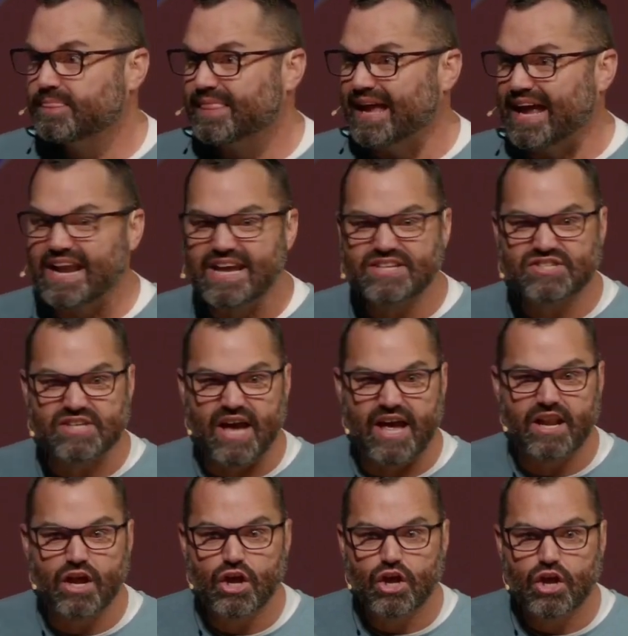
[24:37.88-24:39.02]
And he
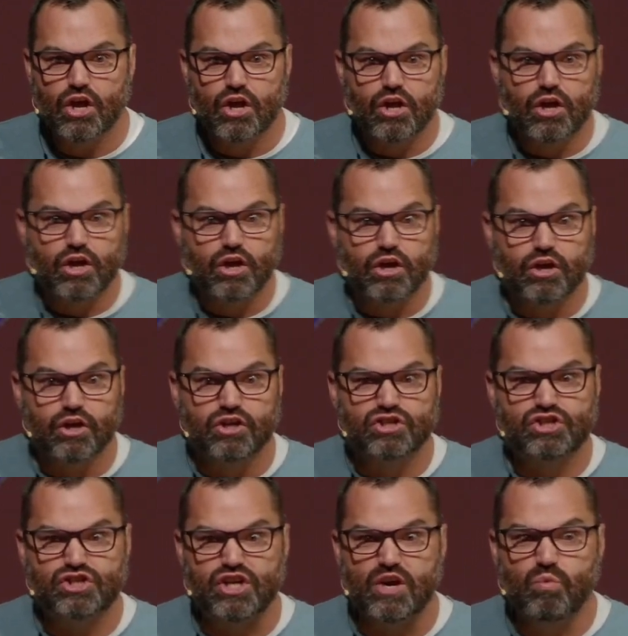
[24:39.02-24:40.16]
said,
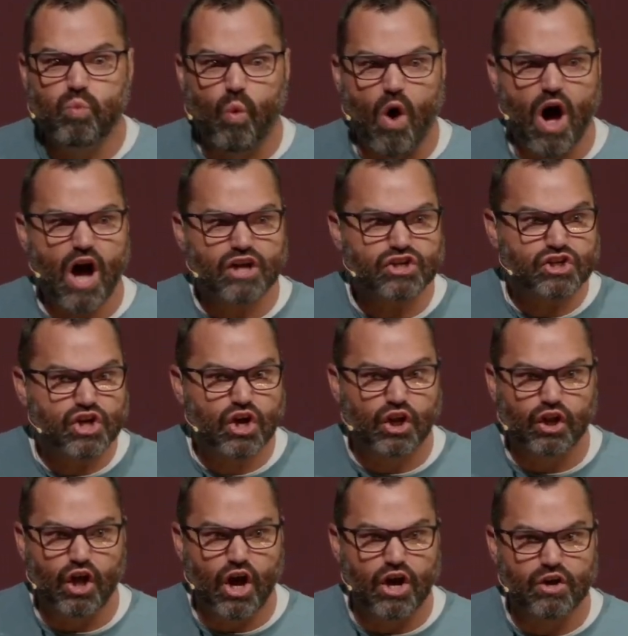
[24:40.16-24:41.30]
she washed
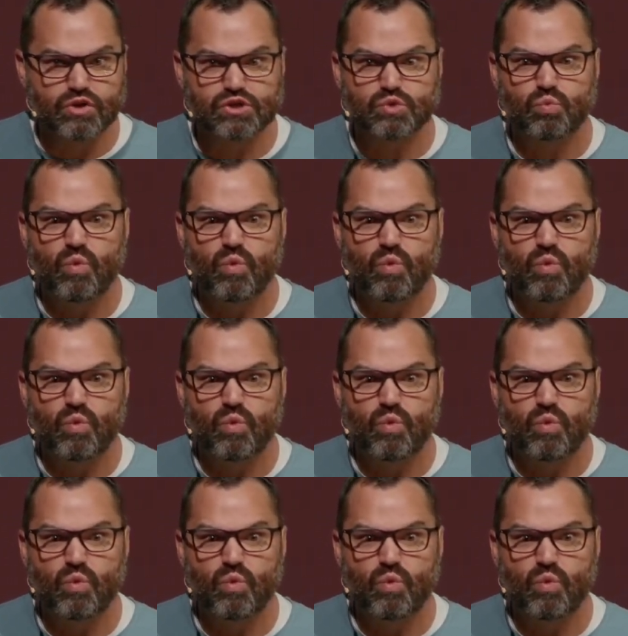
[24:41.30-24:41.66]
clothes